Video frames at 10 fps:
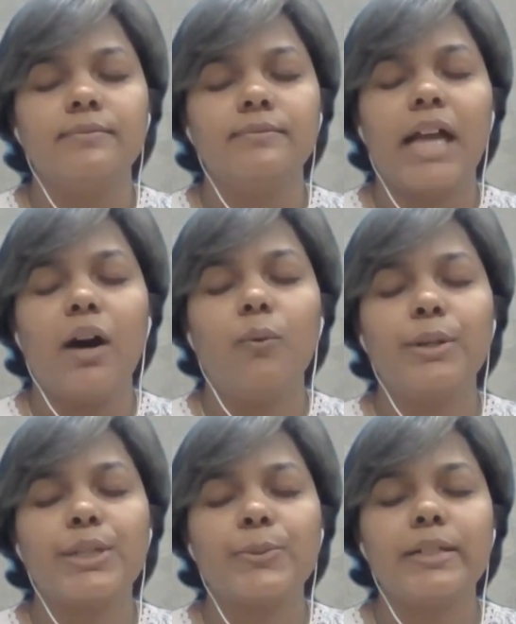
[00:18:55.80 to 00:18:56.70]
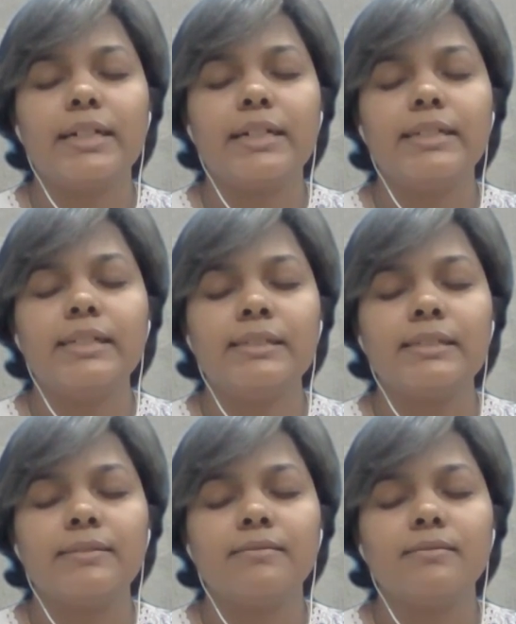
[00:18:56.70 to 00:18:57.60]
Now visualize
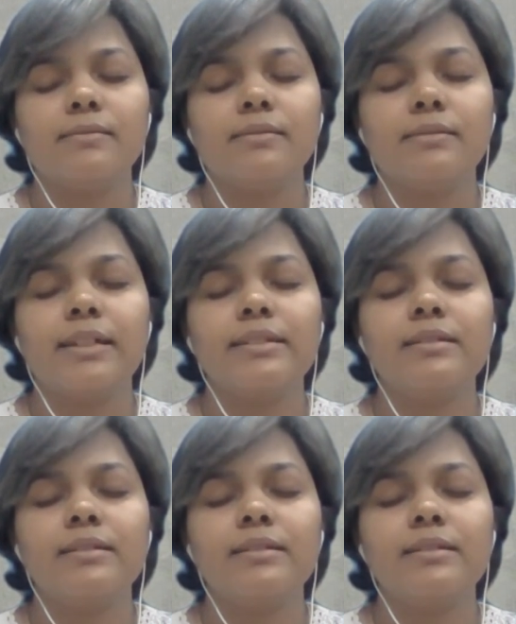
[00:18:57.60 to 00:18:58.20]
there